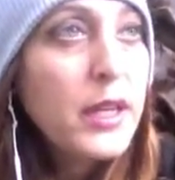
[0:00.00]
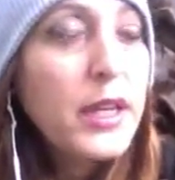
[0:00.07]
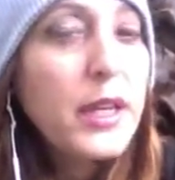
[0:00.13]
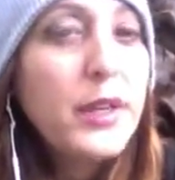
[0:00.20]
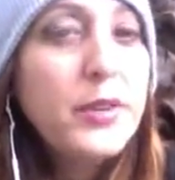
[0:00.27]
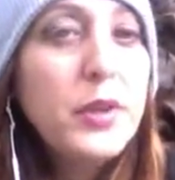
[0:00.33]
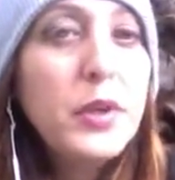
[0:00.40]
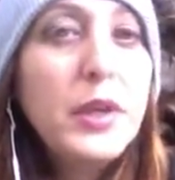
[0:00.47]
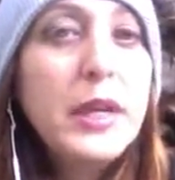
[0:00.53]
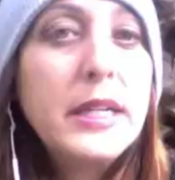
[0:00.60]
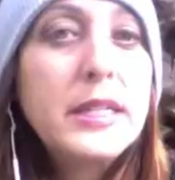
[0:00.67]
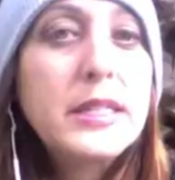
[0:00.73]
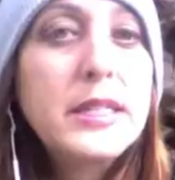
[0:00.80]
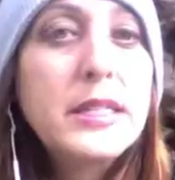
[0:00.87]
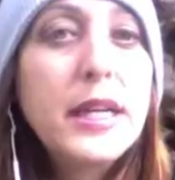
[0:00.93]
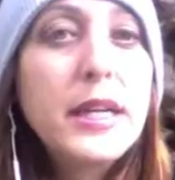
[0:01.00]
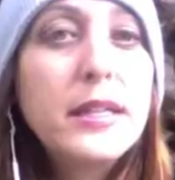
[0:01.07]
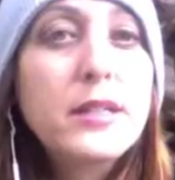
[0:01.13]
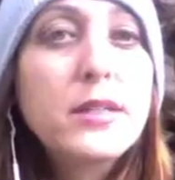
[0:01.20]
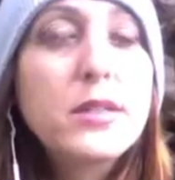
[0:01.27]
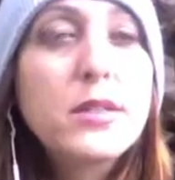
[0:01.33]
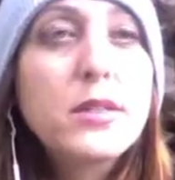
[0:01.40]
in the United
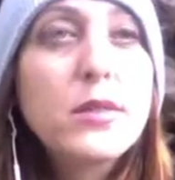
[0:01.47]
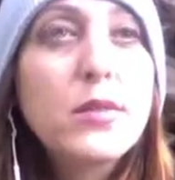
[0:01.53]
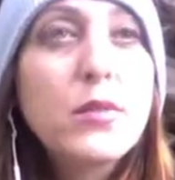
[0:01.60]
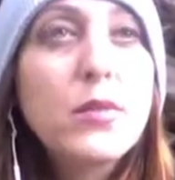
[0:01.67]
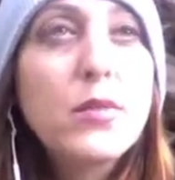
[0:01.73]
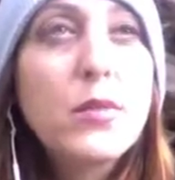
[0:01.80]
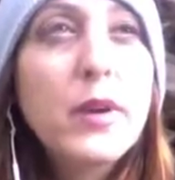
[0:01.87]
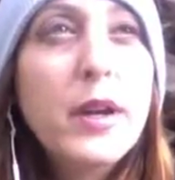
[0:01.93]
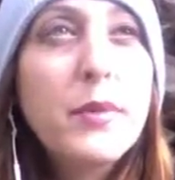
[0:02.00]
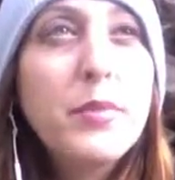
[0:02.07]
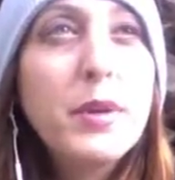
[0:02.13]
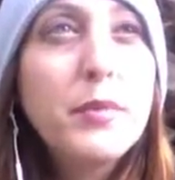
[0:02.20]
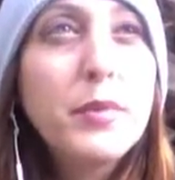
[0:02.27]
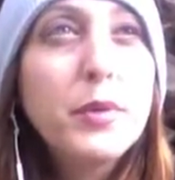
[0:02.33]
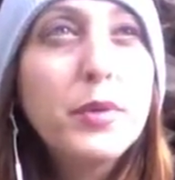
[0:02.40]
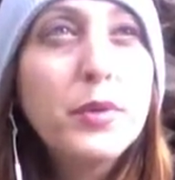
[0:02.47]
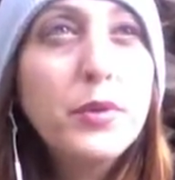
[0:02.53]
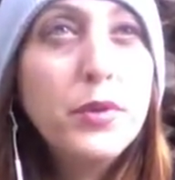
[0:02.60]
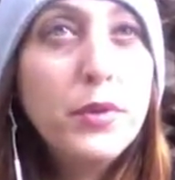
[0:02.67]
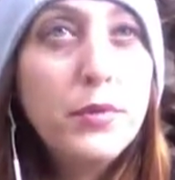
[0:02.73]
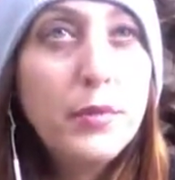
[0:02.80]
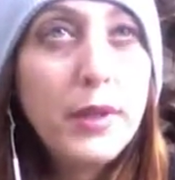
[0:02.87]
States, where people who
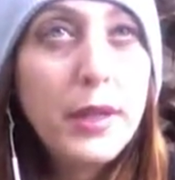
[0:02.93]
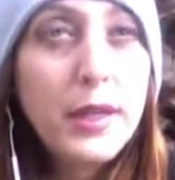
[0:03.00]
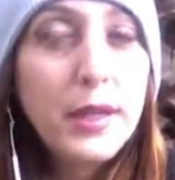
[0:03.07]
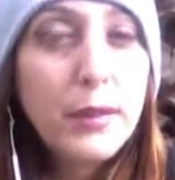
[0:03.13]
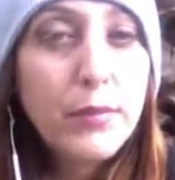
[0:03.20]
knew me,